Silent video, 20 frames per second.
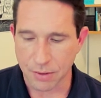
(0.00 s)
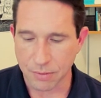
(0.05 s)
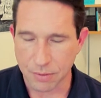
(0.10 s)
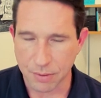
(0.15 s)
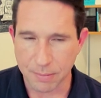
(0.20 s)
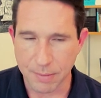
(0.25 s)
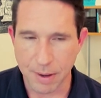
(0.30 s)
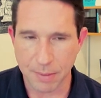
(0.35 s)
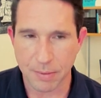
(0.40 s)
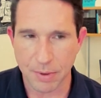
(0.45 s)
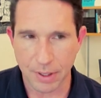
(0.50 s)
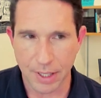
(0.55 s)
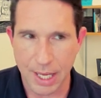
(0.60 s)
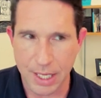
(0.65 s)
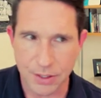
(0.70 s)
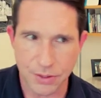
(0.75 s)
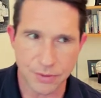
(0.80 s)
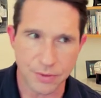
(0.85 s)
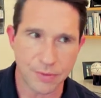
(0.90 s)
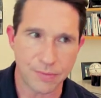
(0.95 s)
Remember,
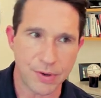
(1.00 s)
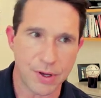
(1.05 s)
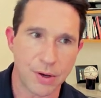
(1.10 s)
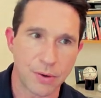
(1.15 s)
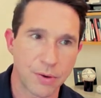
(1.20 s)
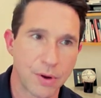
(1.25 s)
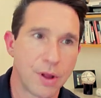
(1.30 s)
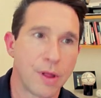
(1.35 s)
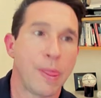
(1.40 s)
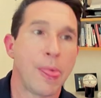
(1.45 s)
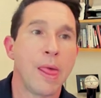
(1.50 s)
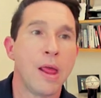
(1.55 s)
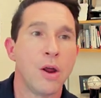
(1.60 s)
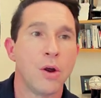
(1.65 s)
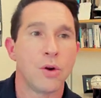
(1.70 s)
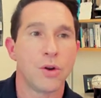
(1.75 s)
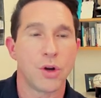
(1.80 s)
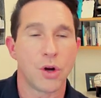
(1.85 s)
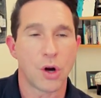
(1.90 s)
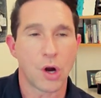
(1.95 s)
let's review.
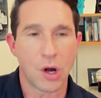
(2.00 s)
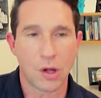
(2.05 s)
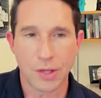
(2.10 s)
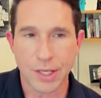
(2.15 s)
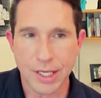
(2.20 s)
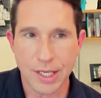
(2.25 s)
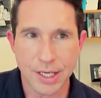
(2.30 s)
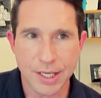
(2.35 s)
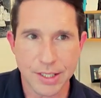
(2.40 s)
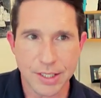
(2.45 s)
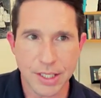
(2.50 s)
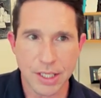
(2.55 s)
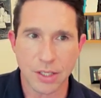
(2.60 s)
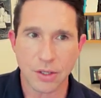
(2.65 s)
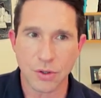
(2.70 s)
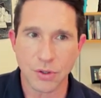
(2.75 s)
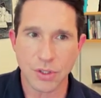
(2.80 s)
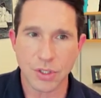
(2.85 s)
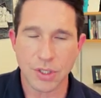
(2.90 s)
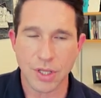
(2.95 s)
You're only going to see
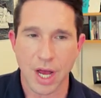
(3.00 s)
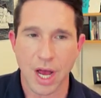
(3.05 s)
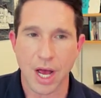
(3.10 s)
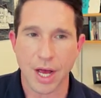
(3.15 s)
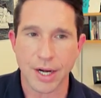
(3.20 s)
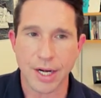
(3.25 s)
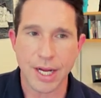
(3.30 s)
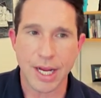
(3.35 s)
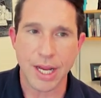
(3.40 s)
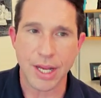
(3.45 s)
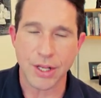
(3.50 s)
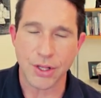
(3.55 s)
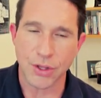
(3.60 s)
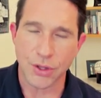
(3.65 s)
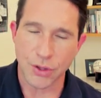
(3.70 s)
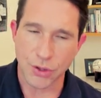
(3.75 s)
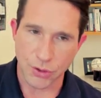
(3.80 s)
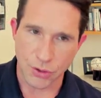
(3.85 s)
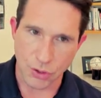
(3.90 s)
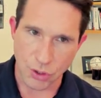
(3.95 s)
gustar in
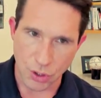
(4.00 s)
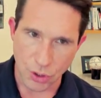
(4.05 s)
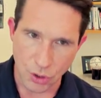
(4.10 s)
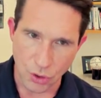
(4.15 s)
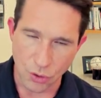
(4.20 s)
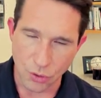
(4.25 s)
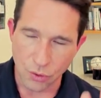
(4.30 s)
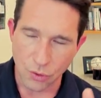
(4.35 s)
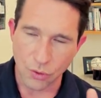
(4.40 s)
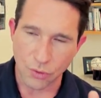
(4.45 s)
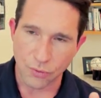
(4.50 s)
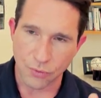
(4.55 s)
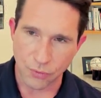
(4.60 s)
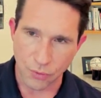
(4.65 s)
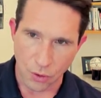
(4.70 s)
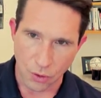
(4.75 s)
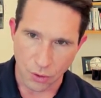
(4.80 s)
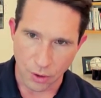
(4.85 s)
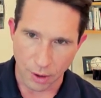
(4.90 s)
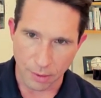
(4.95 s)
2
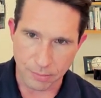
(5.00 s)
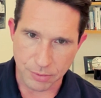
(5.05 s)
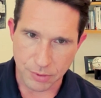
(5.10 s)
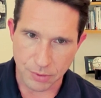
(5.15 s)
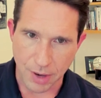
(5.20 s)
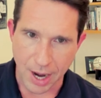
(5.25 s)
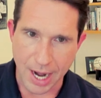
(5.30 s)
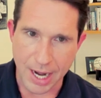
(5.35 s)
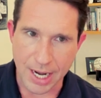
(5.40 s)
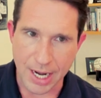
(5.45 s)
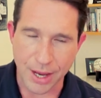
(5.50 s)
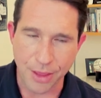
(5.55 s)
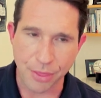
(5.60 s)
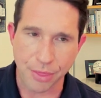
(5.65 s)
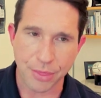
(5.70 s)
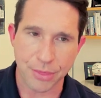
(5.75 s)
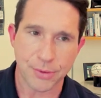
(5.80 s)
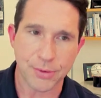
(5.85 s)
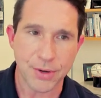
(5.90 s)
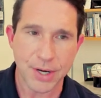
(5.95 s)
forms, right? In
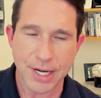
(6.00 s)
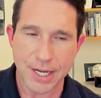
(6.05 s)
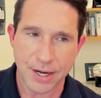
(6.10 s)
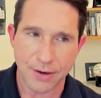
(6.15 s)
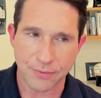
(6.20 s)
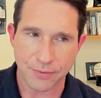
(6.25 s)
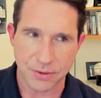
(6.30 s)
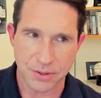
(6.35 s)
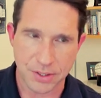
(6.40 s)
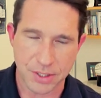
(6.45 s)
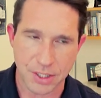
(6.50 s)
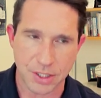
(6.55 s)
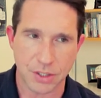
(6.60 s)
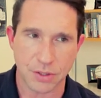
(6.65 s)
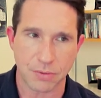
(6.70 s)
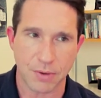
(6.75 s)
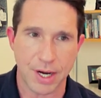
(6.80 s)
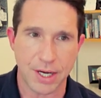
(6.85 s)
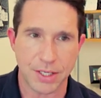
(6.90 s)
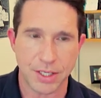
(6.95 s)
3 different
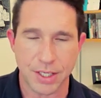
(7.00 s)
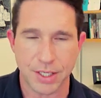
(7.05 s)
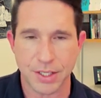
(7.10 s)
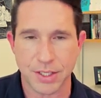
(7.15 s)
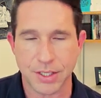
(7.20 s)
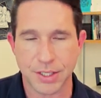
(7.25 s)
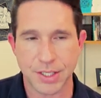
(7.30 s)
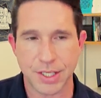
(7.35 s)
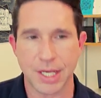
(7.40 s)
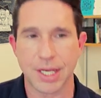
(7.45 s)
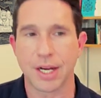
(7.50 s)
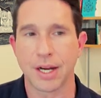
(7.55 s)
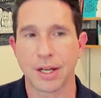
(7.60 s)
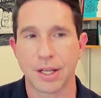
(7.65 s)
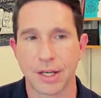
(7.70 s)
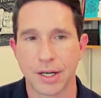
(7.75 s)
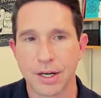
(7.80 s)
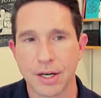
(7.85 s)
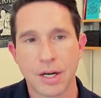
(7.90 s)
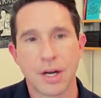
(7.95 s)
situations.
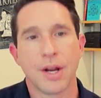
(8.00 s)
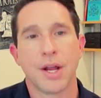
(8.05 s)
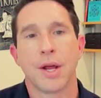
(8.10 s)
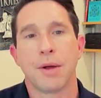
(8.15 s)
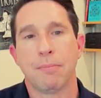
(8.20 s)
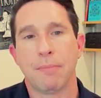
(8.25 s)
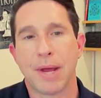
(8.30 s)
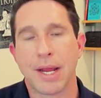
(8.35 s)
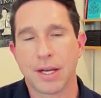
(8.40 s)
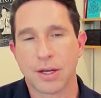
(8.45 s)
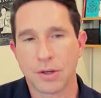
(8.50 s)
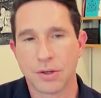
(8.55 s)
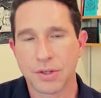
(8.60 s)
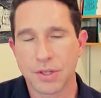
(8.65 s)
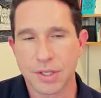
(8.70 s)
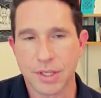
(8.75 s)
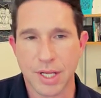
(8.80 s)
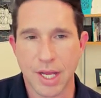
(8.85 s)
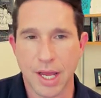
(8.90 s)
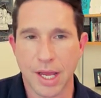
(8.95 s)
Singular, me
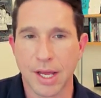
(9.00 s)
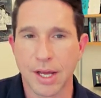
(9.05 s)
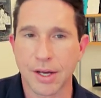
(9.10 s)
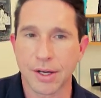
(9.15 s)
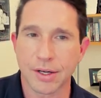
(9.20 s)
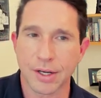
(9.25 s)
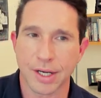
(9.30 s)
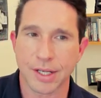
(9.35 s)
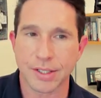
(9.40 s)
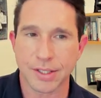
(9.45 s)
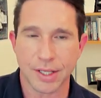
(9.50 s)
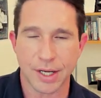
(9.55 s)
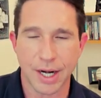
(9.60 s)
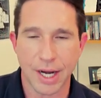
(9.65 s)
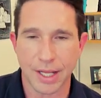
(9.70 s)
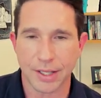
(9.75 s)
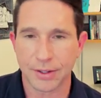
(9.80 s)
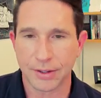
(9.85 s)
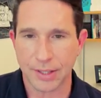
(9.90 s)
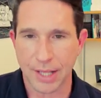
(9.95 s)
gusta el
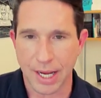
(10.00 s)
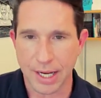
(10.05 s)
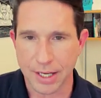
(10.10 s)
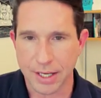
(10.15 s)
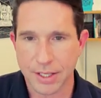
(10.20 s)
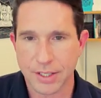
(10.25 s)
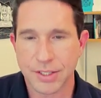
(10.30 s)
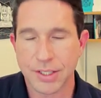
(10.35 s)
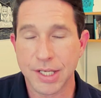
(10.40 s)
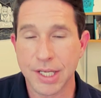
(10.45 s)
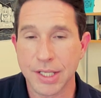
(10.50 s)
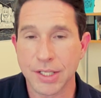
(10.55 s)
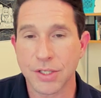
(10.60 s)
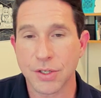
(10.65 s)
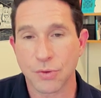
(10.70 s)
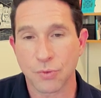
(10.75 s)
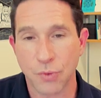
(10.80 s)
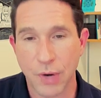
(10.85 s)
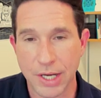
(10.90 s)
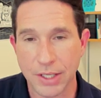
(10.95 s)
restaurante. Since
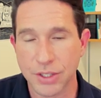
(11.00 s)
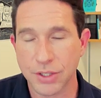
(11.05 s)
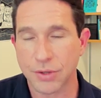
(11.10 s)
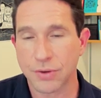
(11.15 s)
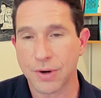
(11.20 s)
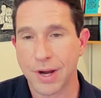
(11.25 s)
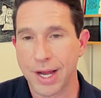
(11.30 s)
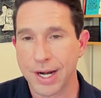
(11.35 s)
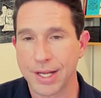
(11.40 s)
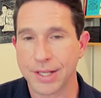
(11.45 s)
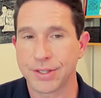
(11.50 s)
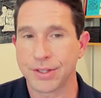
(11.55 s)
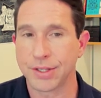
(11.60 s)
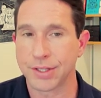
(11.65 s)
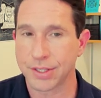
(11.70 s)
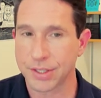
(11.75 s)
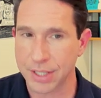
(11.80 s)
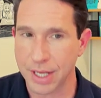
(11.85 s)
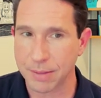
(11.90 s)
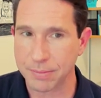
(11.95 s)
restaurant is the
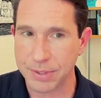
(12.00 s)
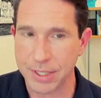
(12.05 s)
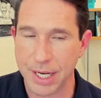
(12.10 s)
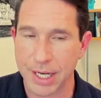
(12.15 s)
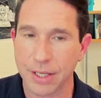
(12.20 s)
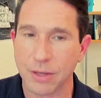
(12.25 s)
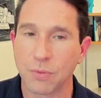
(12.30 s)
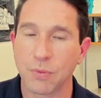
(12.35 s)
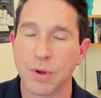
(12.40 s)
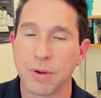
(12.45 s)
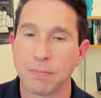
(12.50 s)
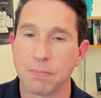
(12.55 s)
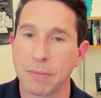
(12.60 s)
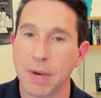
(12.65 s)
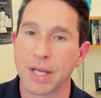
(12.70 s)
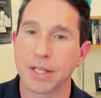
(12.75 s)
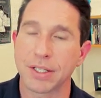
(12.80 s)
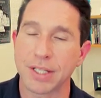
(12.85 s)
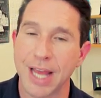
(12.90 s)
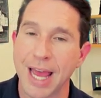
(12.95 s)
subject, we
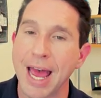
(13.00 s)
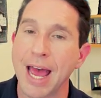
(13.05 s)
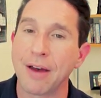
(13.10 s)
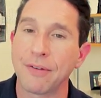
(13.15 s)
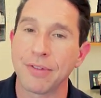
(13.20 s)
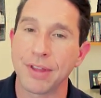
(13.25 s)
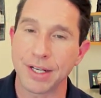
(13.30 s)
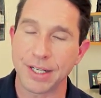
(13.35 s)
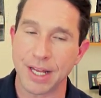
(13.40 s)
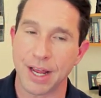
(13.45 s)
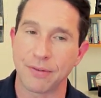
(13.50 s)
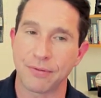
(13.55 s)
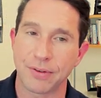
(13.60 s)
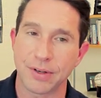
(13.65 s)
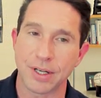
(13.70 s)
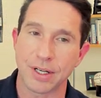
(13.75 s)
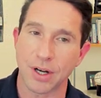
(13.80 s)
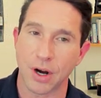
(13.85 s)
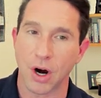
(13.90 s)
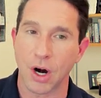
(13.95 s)
must have the
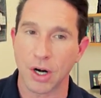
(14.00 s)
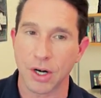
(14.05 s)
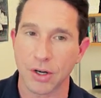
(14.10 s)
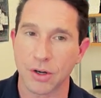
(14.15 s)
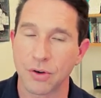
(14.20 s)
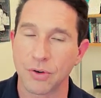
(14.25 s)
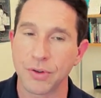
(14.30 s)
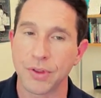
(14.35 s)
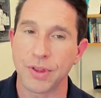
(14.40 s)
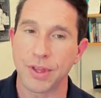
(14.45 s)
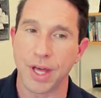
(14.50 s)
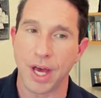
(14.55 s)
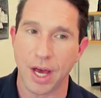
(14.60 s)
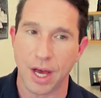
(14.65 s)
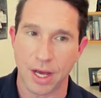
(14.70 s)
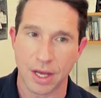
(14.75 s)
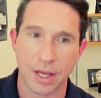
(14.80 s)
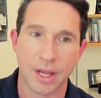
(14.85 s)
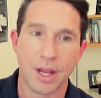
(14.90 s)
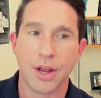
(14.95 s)
definite article
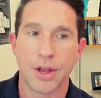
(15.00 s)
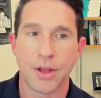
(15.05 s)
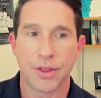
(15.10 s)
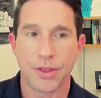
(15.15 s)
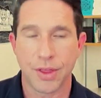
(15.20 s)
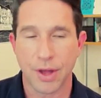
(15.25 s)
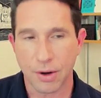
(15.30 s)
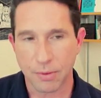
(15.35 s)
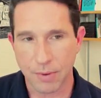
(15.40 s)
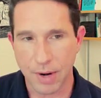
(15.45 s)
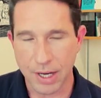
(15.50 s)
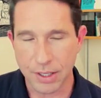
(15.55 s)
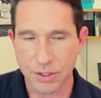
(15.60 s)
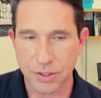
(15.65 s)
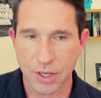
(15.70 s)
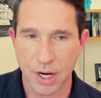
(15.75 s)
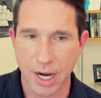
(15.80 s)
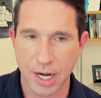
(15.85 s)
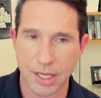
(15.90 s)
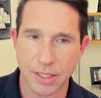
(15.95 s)
the. The
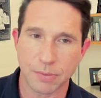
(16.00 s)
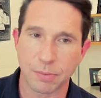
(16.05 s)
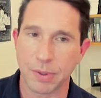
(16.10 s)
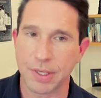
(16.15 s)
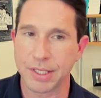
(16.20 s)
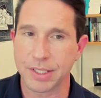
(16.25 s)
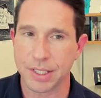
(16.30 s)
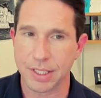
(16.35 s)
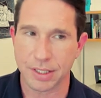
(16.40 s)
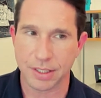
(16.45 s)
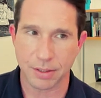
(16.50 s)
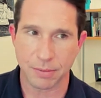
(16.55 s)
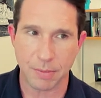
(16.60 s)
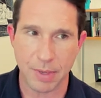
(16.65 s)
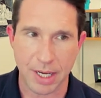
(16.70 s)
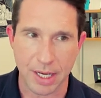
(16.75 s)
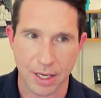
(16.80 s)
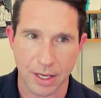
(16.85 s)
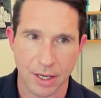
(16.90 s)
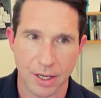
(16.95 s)
restaurant is pleasing to
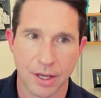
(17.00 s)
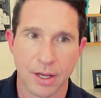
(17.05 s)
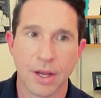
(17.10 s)
me.